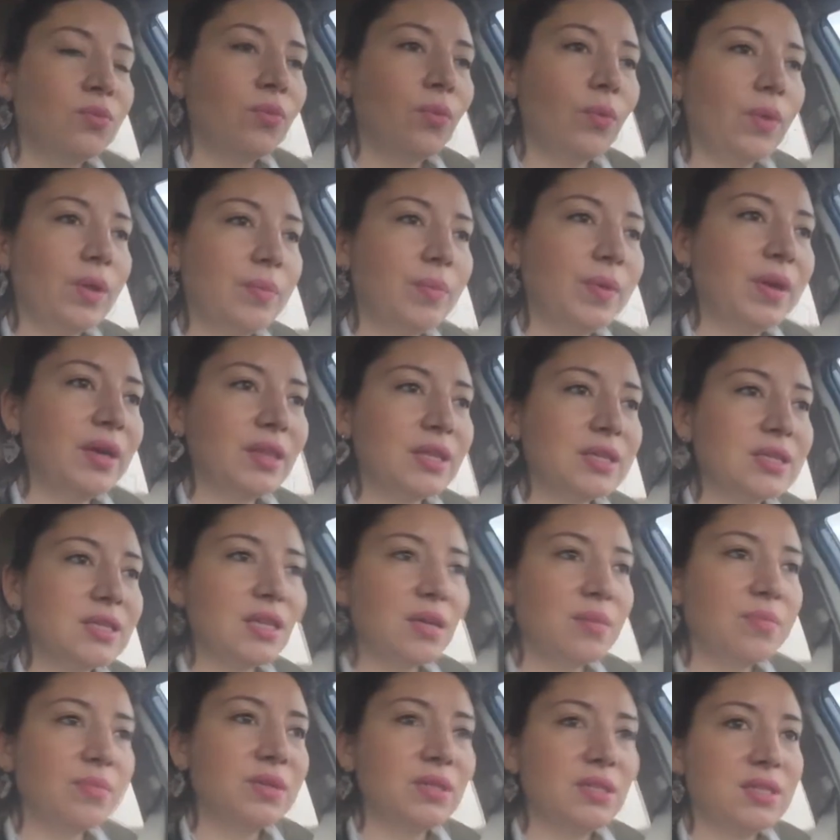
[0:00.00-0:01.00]
We make the
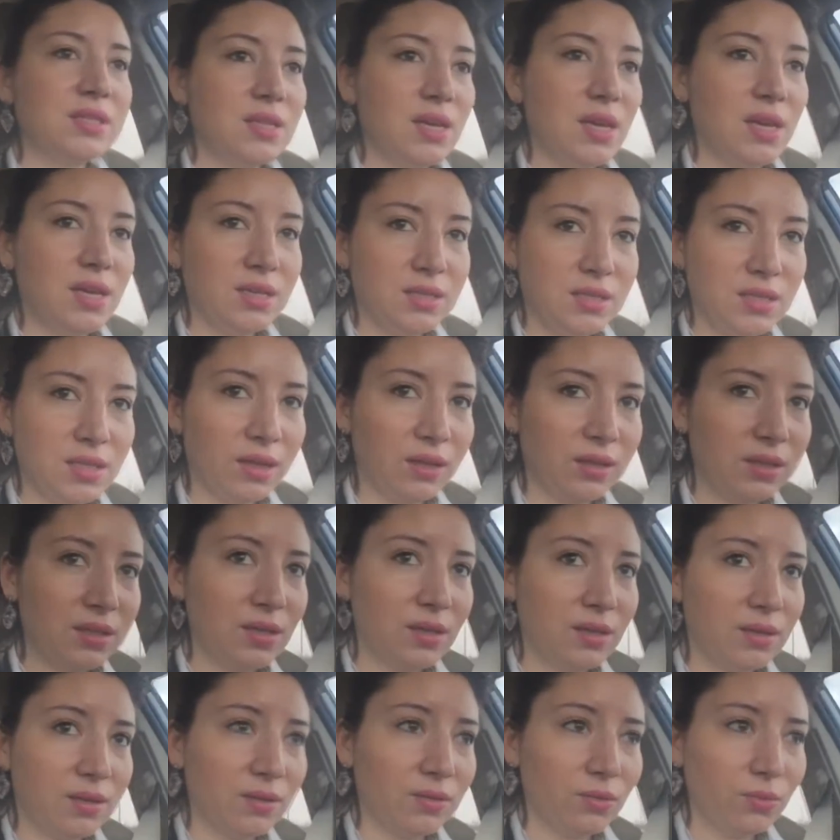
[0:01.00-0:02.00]
same mistakes
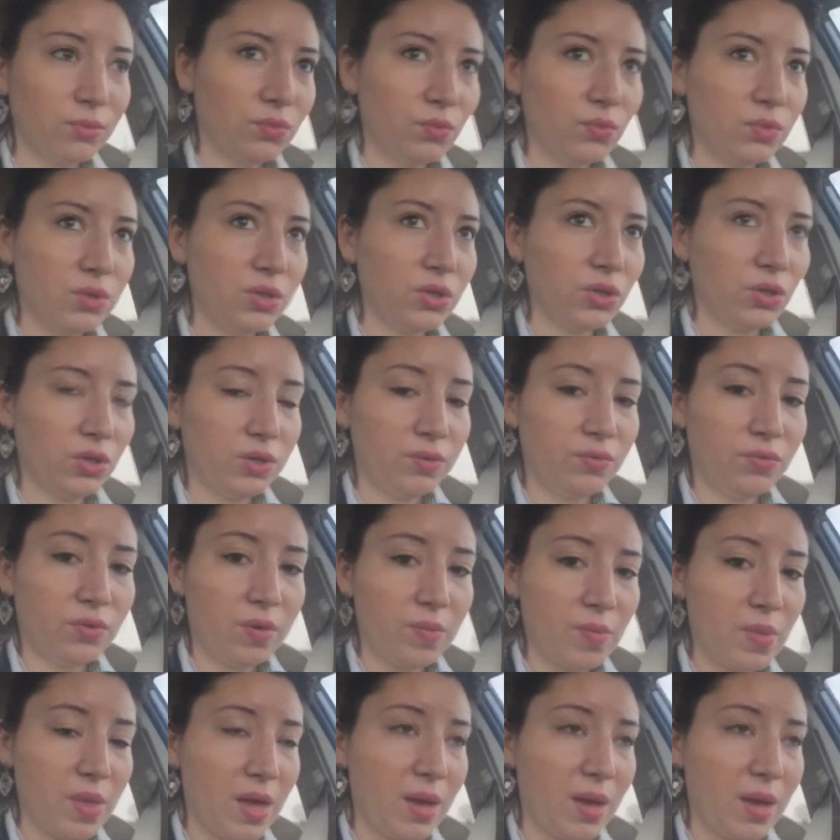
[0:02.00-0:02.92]
until we learn from